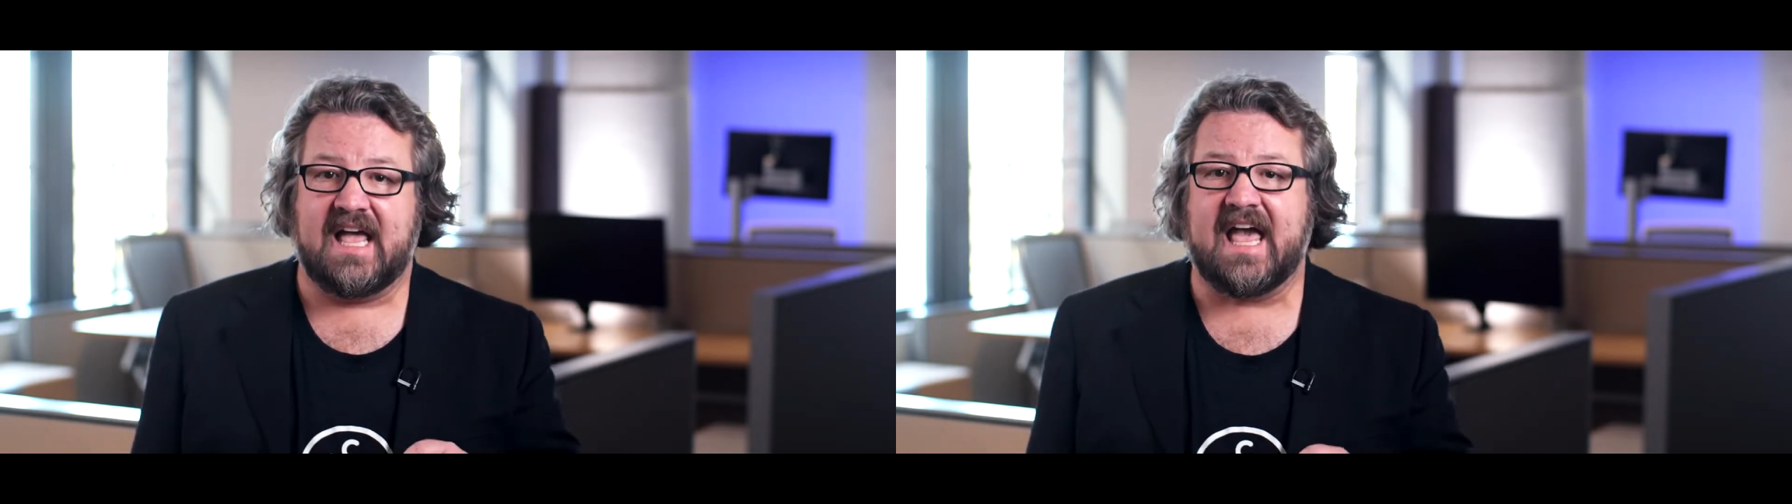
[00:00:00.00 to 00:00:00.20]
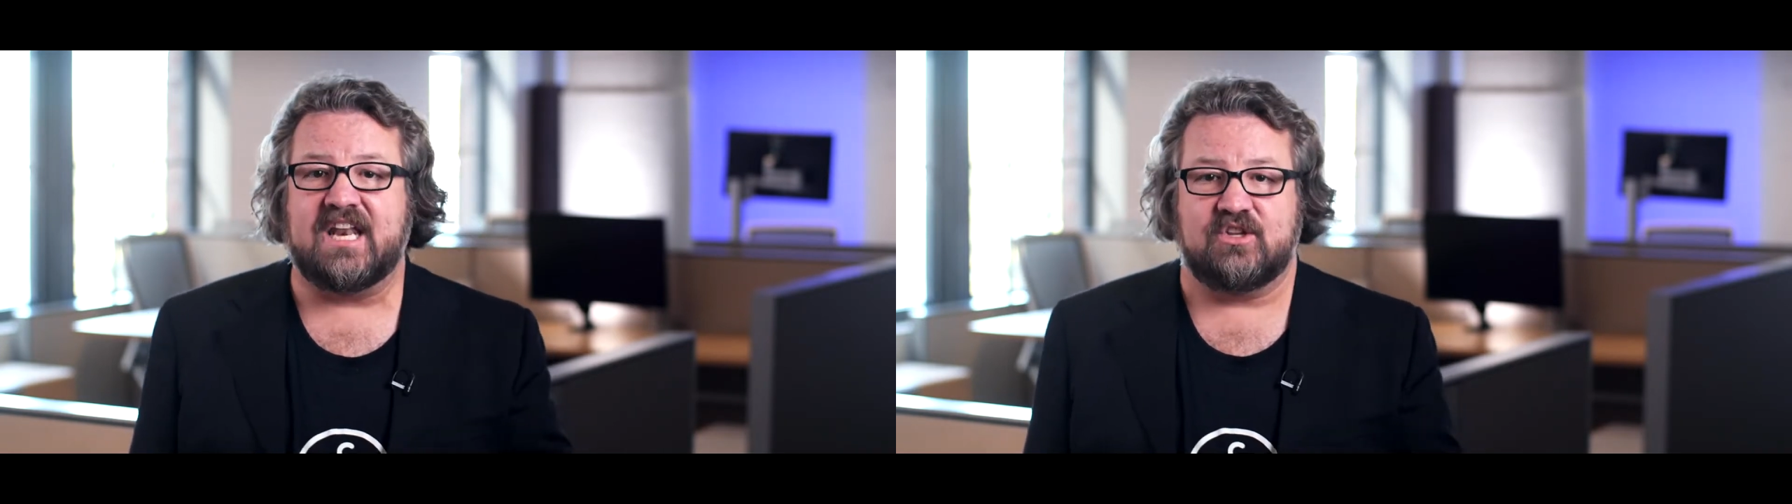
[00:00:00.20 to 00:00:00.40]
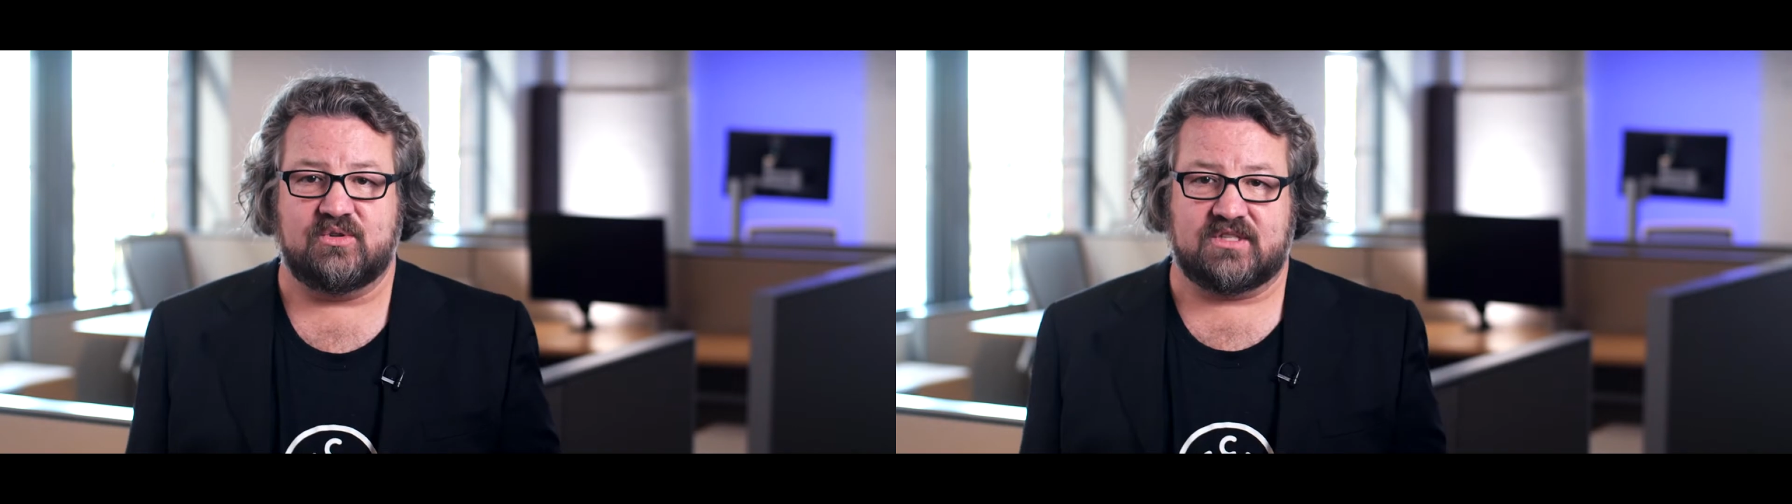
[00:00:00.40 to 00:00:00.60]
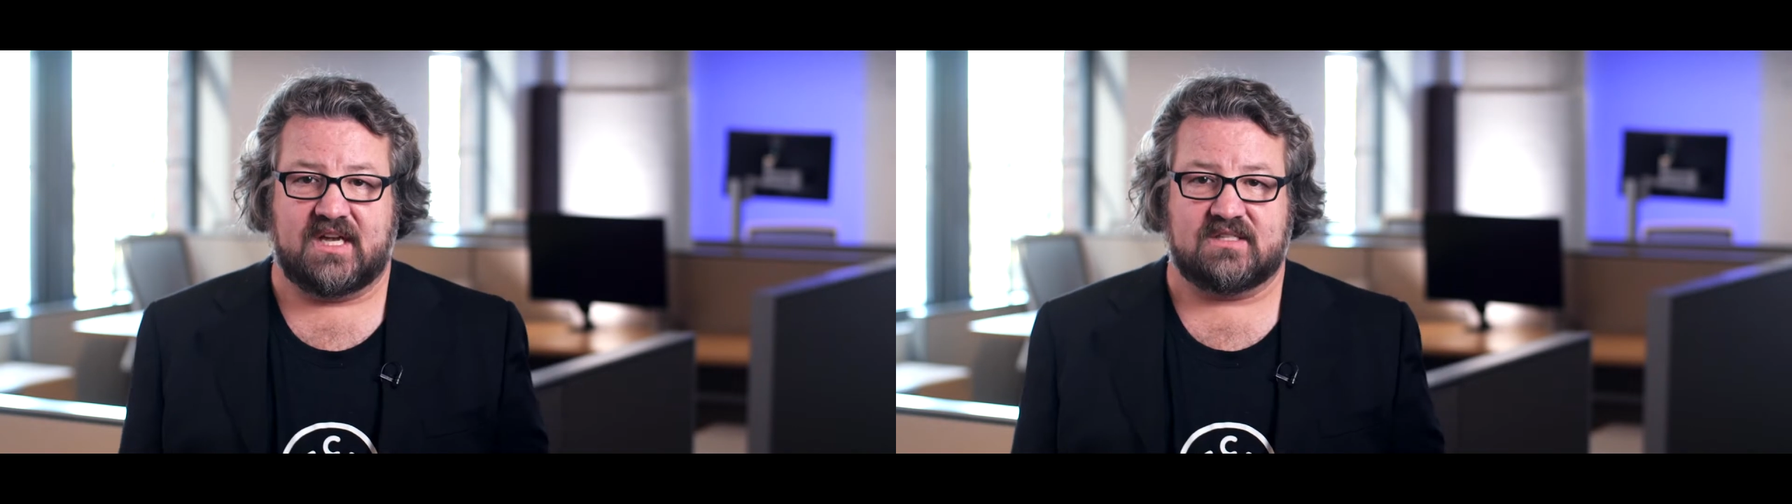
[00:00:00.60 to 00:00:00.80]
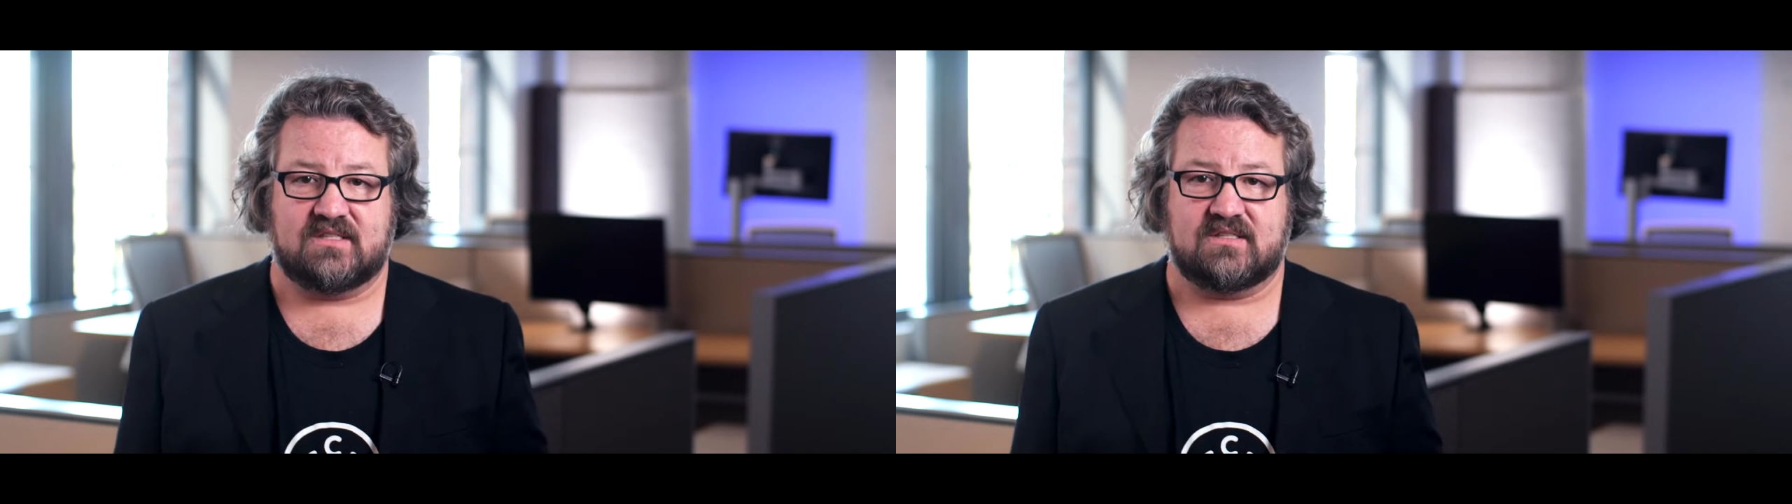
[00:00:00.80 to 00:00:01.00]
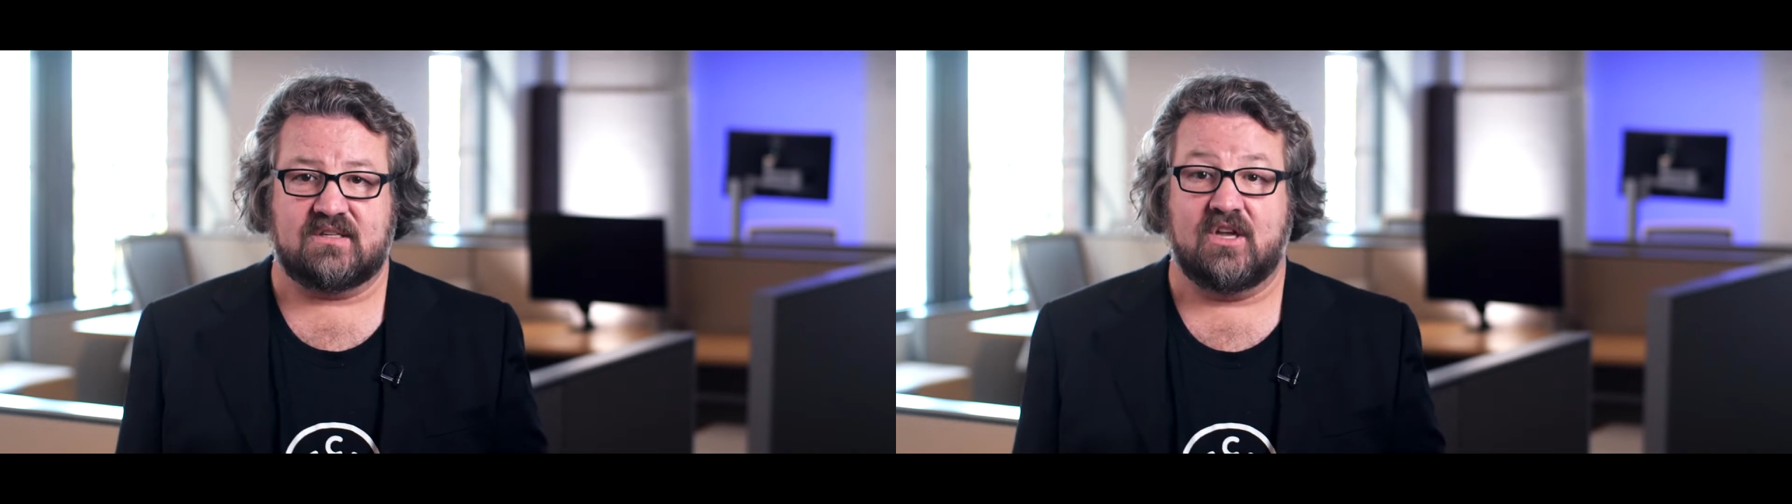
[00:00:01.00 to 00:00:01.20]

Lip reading: and use cases.